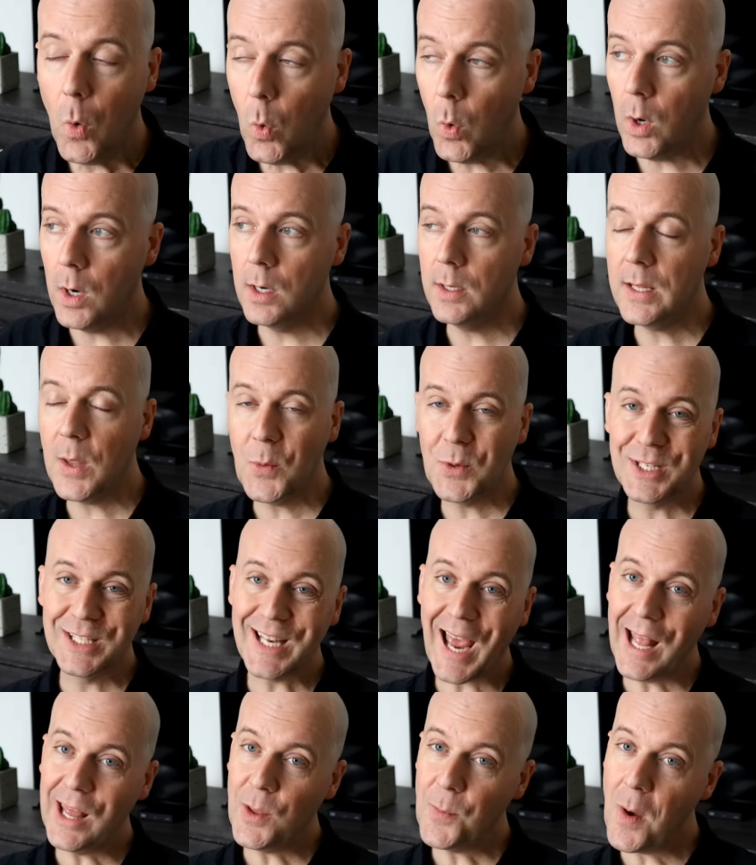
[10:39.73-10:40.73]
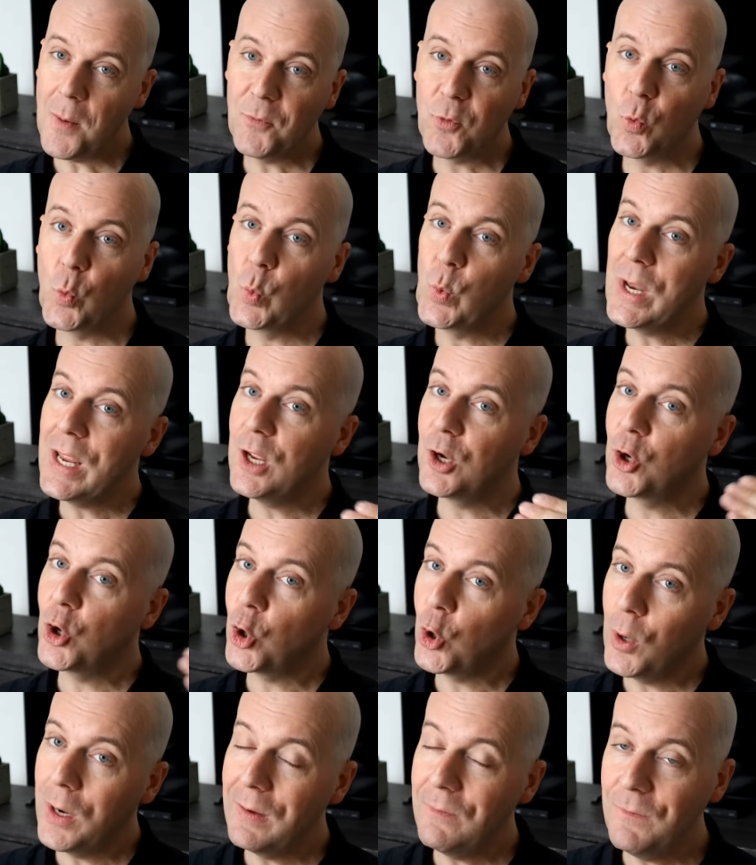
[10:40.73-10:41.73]
or they would sign them up for
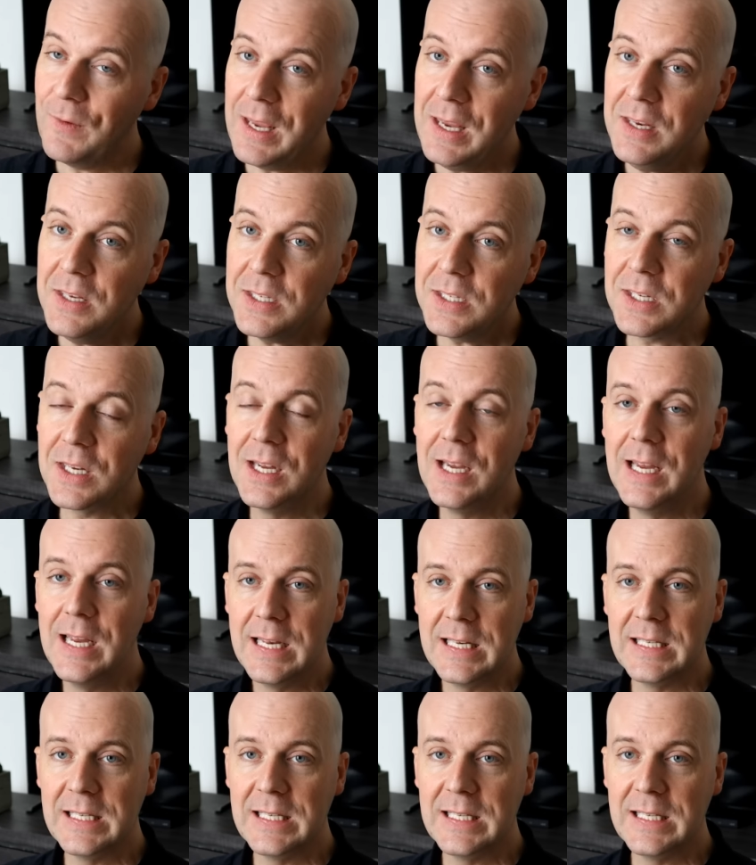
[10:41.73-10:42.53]
reoccurring fees,